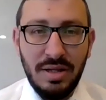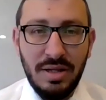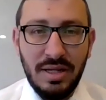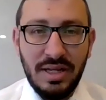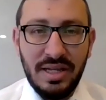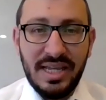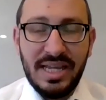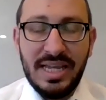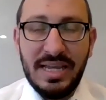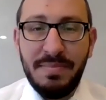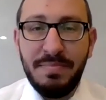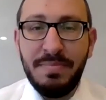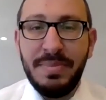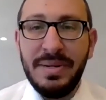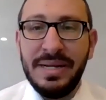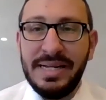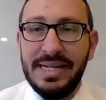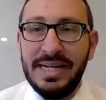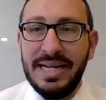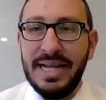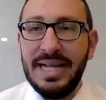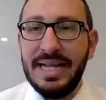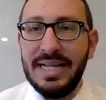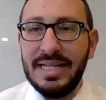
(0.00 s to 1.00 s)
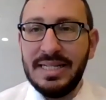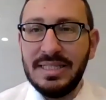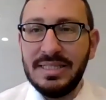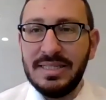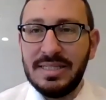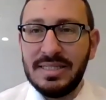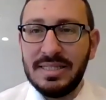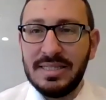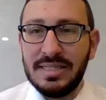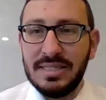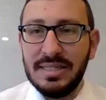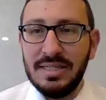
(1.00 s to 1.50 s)
he
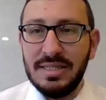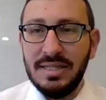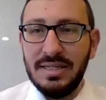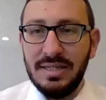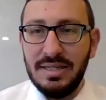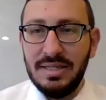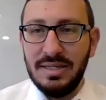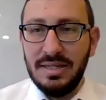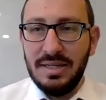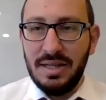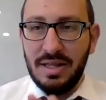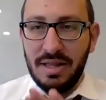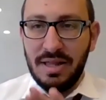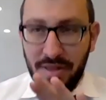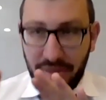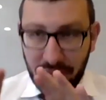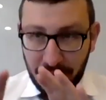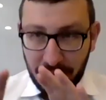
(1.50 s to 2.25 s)
begins the